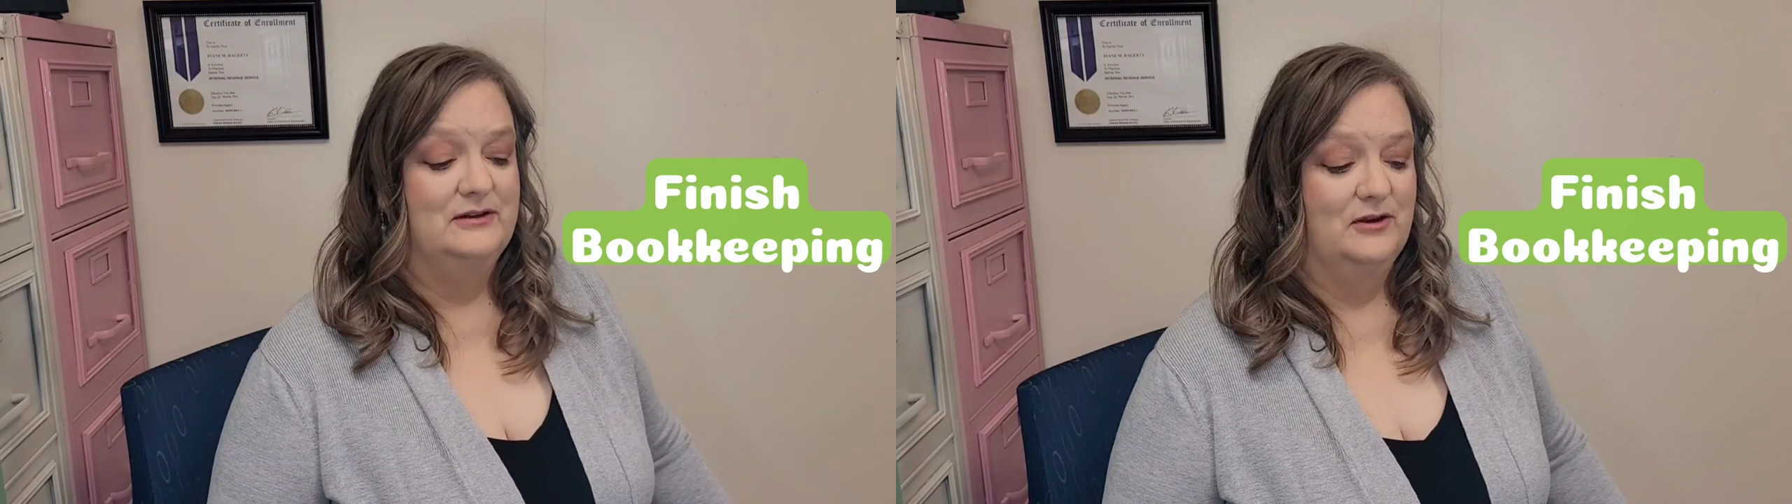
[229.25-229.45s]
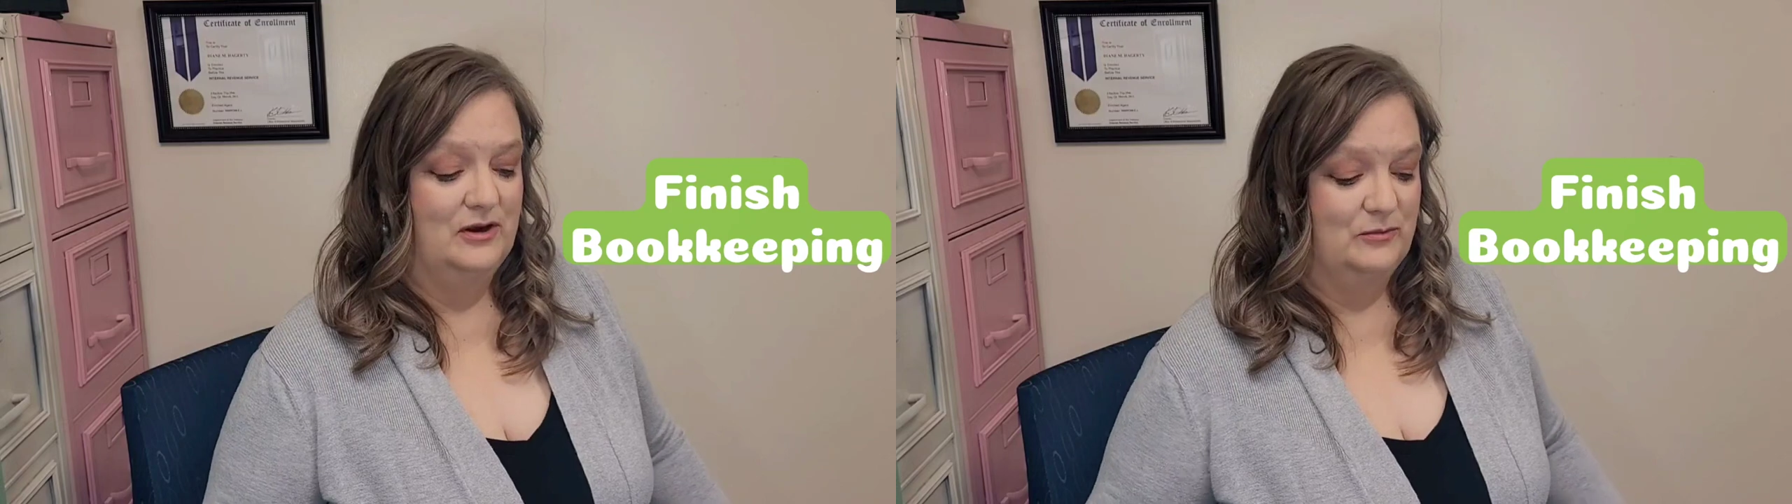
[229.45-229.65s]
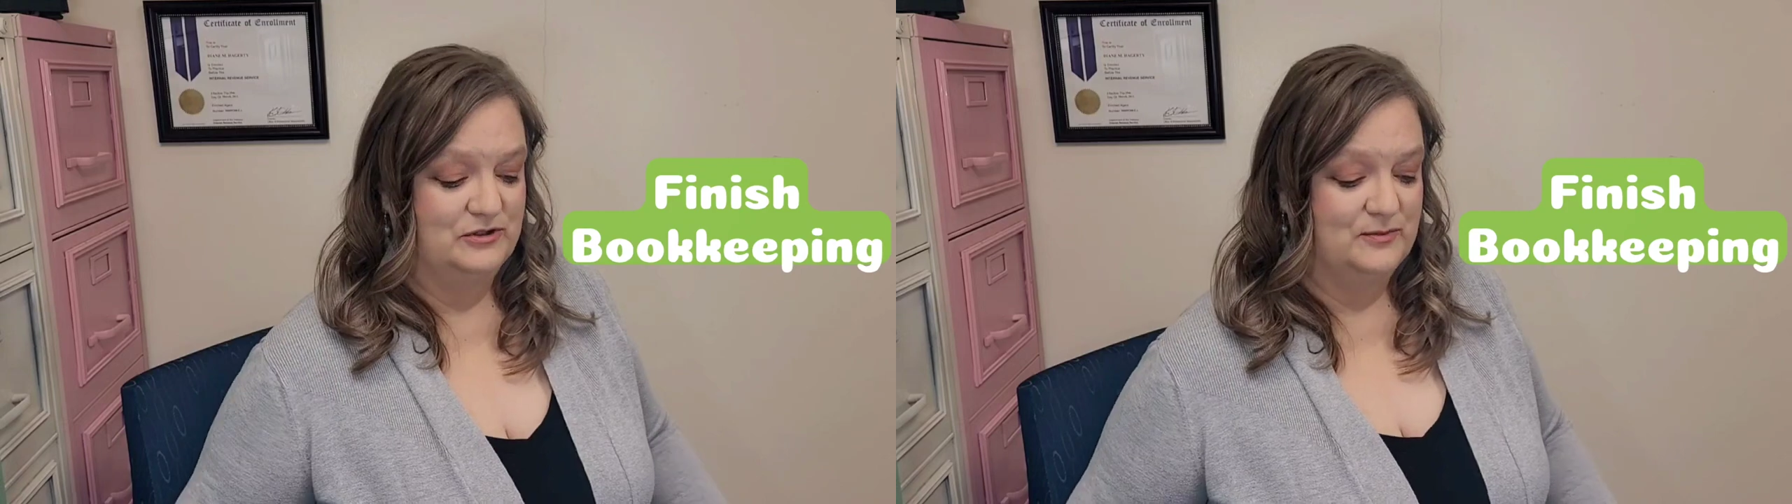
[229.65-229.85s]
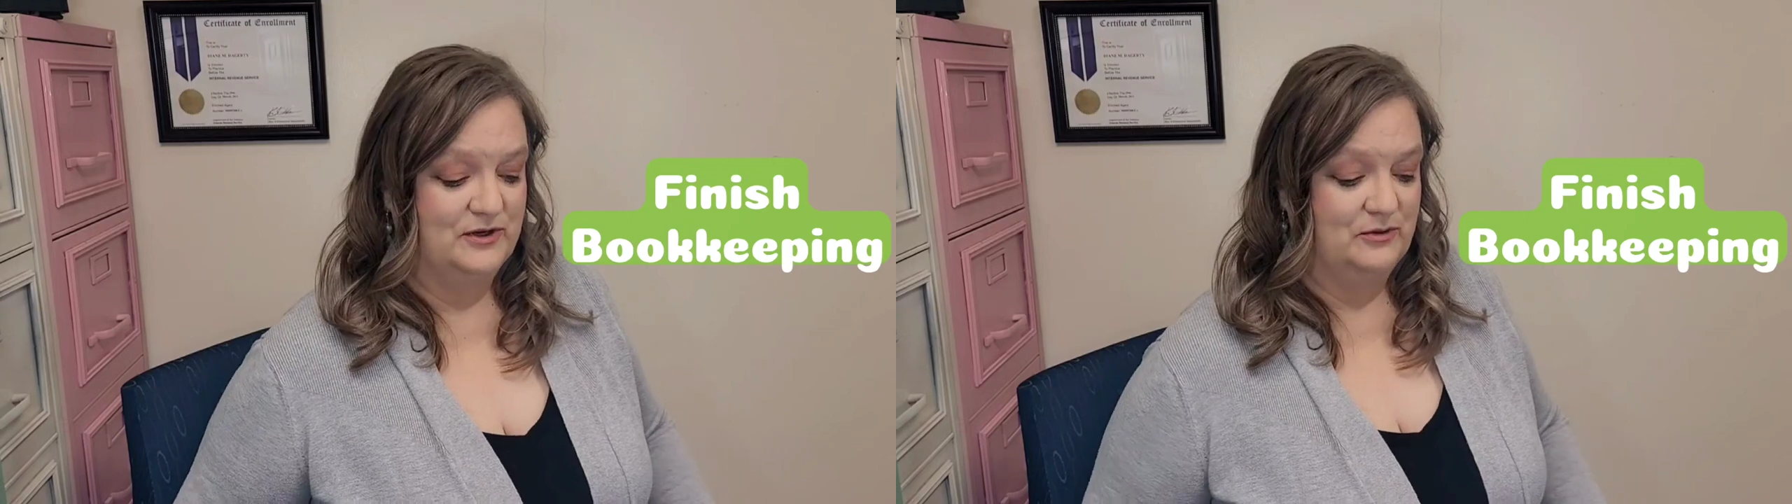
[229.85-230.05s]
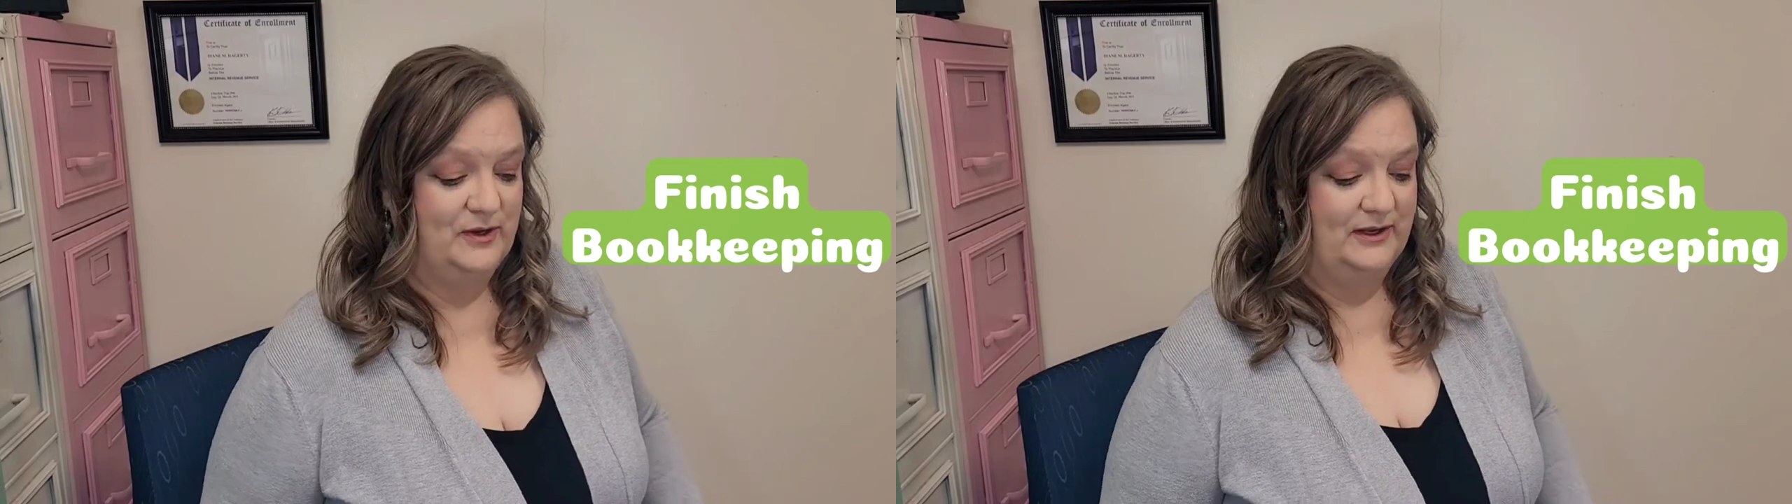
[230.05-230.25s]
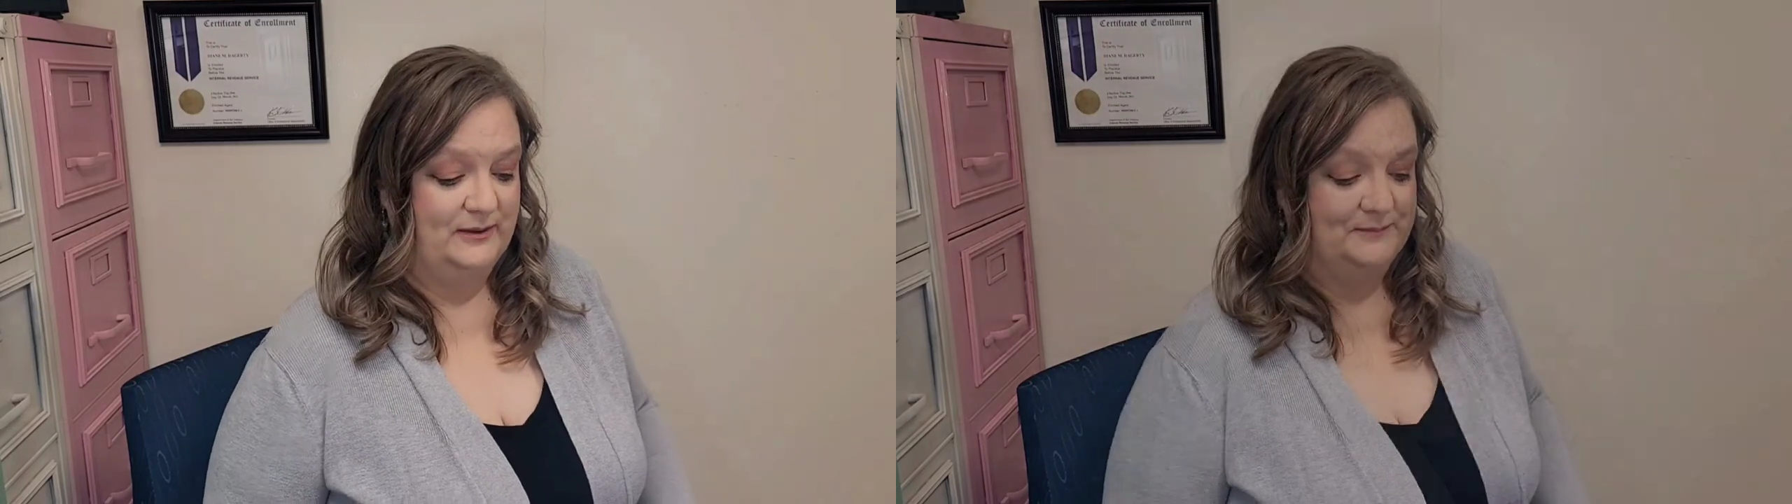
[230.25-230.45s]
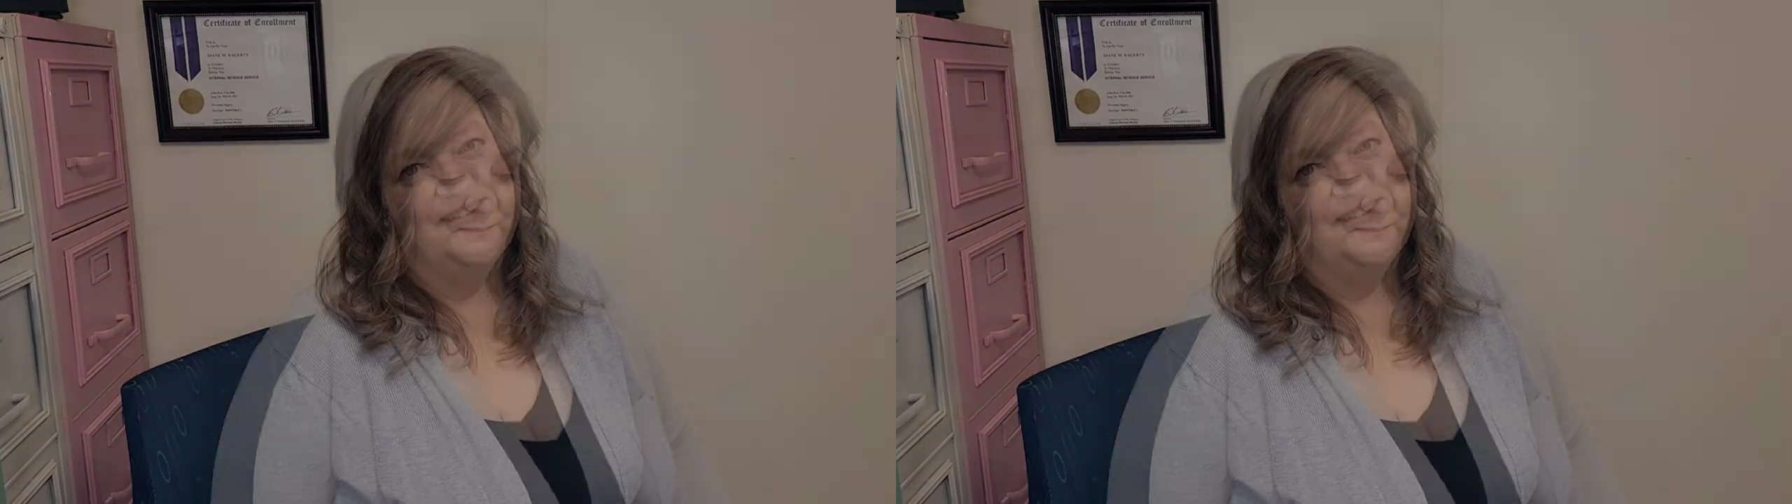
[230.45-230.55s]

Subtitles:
know how much money you're making.